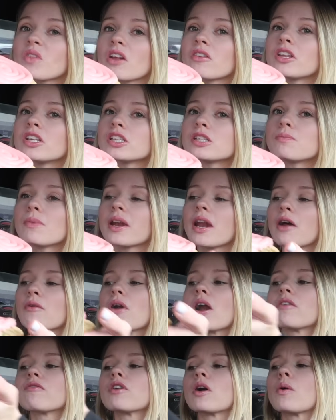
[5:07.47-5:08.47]
This has been
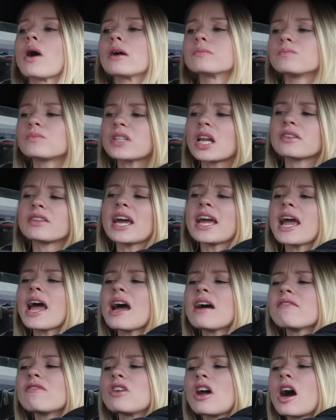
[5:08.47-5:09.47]
around for a while. They
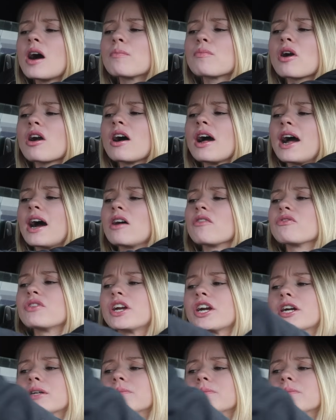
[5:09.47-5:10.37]
have not brought out